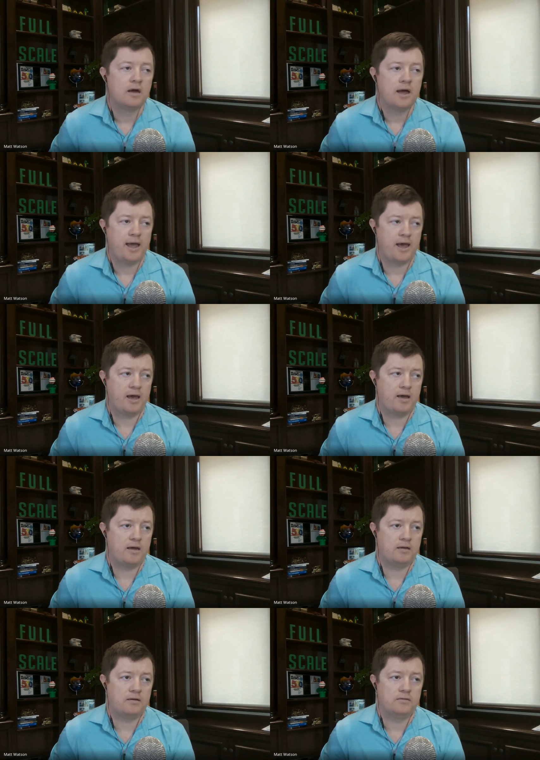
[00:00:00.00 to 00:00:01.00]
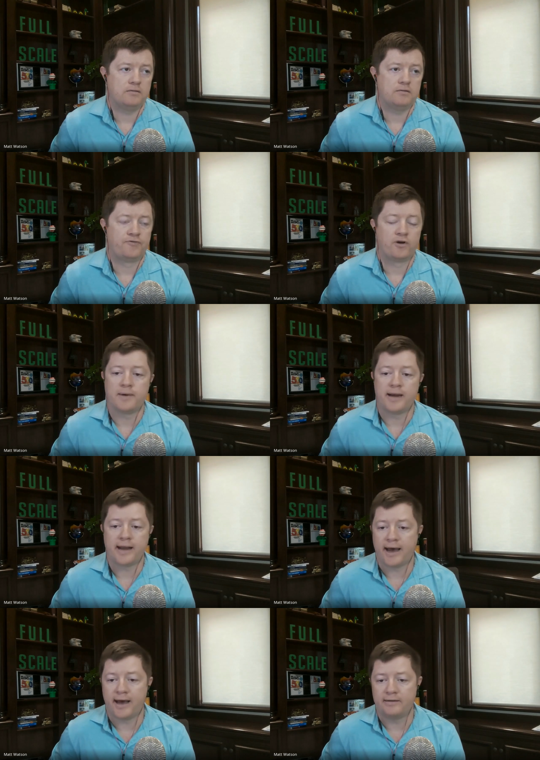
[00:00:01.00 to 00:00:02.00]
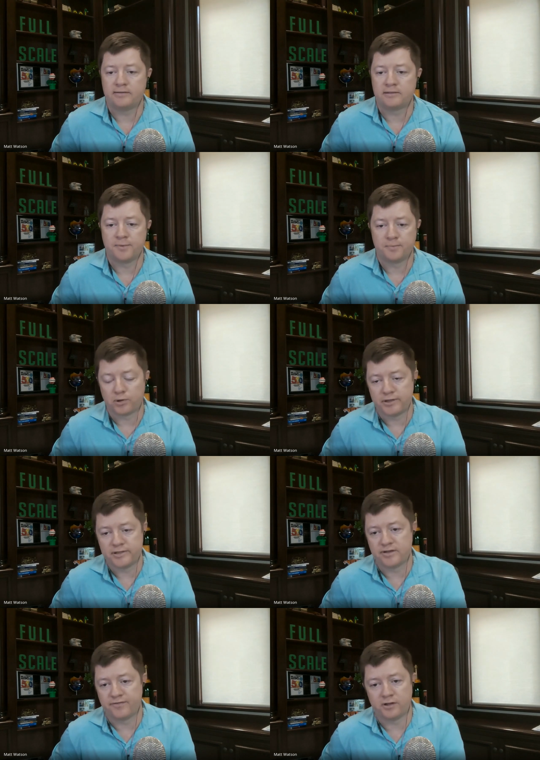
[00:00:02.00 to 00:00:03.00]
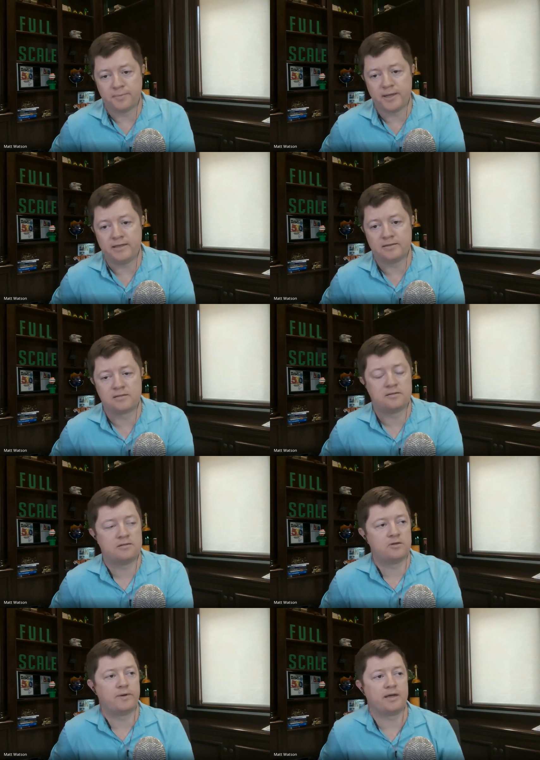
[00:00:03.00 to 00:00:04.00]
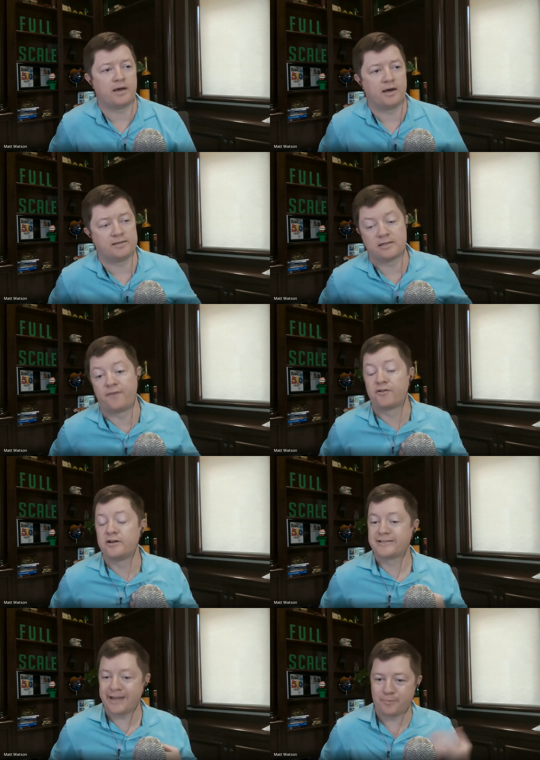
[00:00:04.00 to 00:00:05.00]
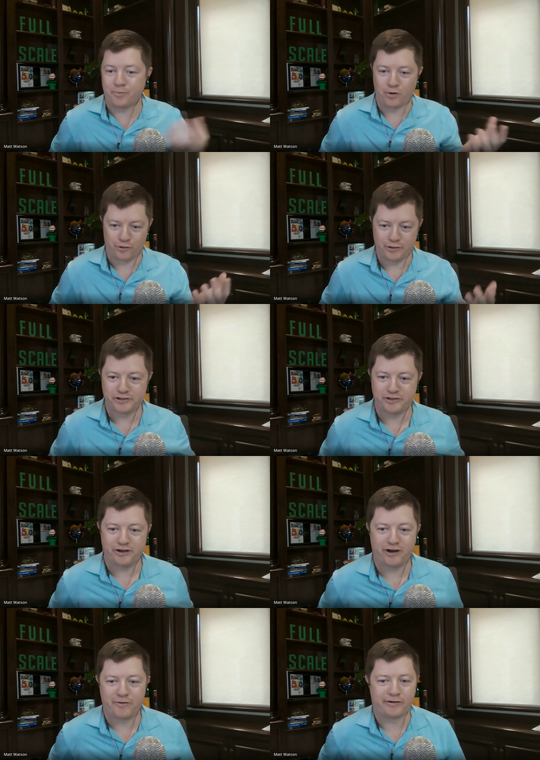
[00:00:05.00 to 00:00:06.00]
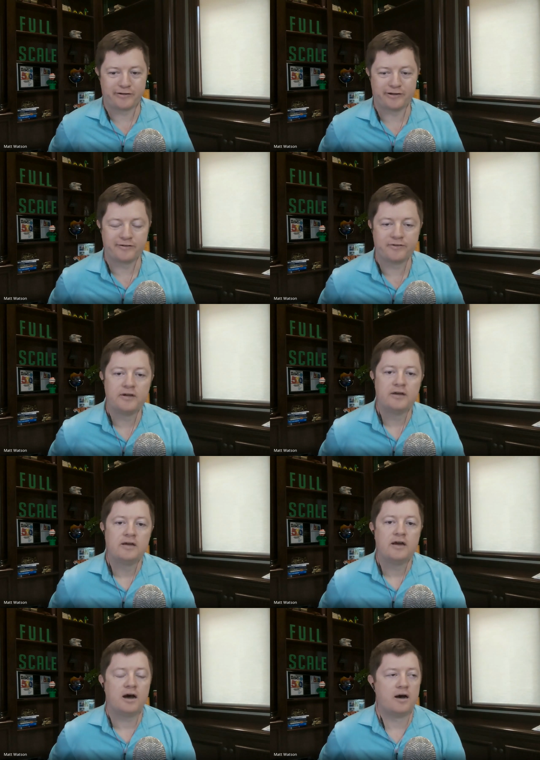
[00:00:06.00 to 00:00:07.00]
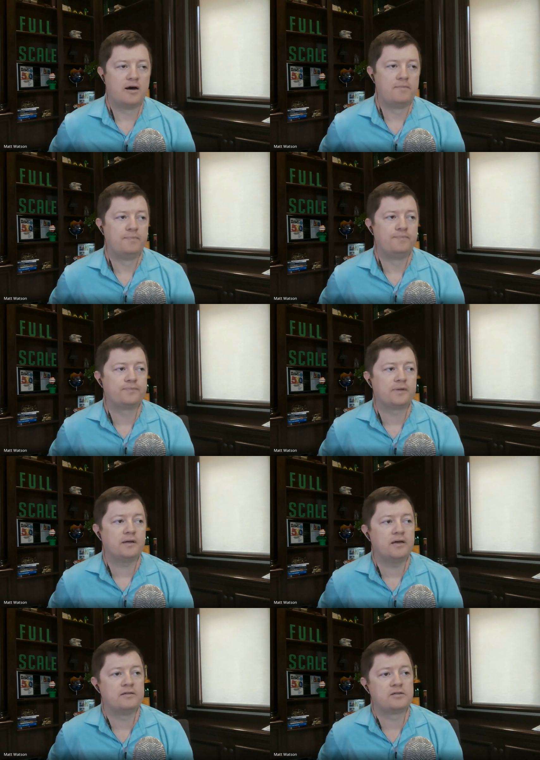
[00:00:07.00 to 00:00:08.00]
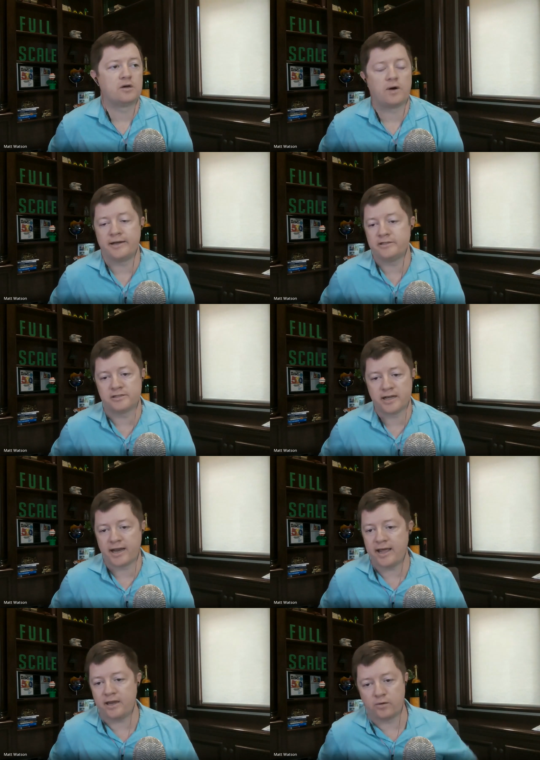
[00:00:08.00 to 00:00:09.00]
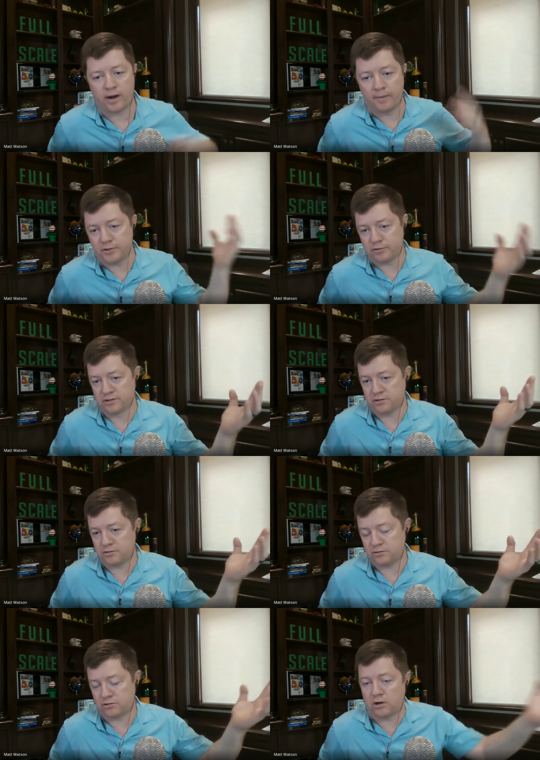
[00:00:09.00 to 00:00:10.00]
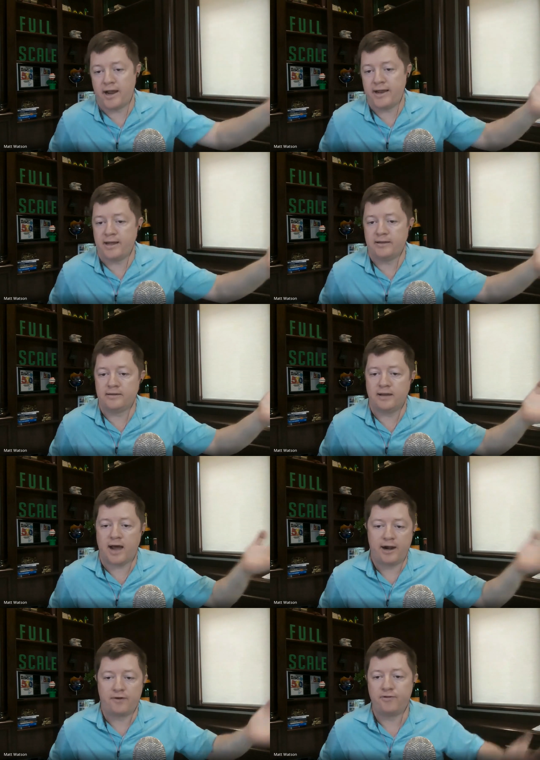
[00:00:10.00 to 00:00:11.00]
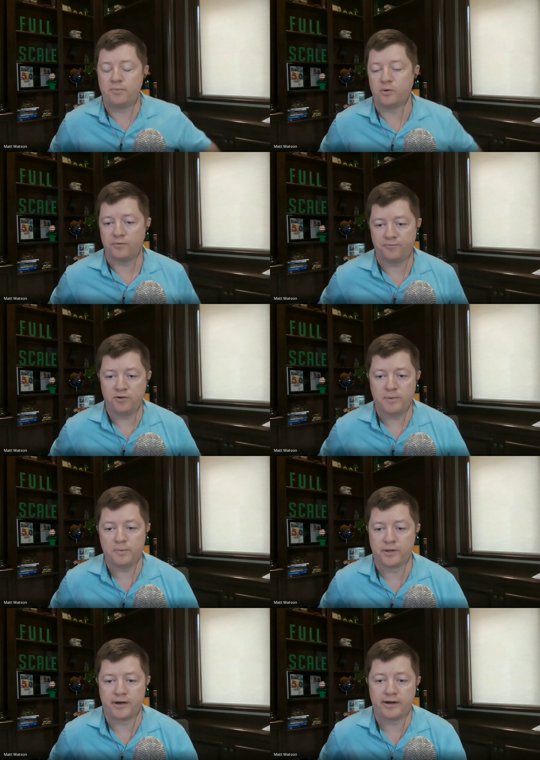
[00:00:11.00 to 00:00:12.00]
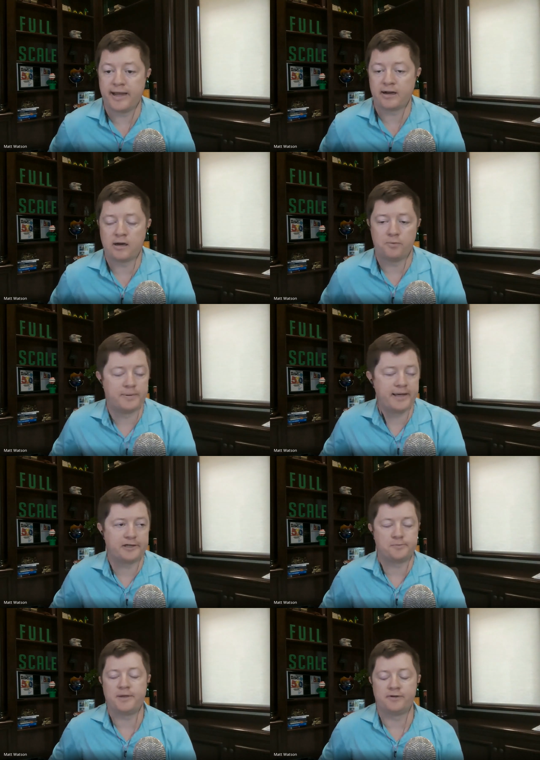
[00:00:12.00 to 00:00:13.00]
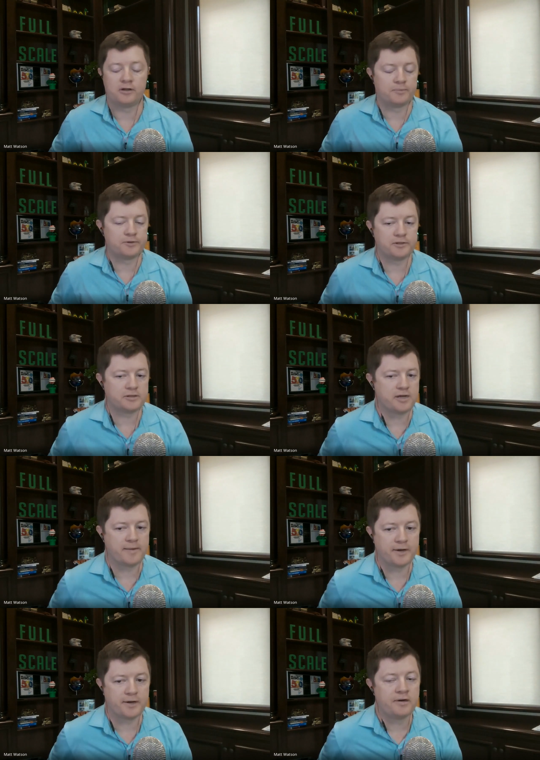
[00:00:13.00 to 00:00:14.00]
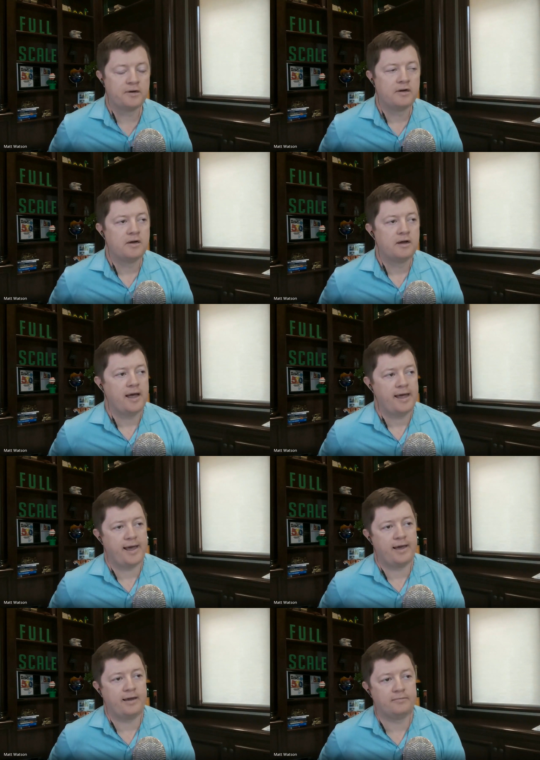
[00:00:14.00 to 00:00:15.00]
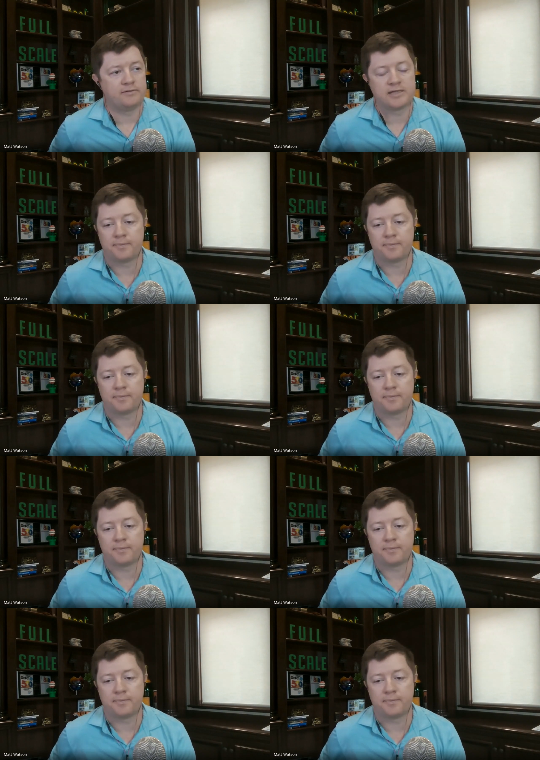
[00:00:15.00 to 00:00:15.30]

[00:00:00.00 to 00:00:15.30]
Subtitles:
And a friend of mine had some employees in the Philippines doing stuff for his ticket brokerage, ironically enough. And so I just said, hey, you know what? Let's try and hire a few people there. He had a couple PHP developers at the time there and set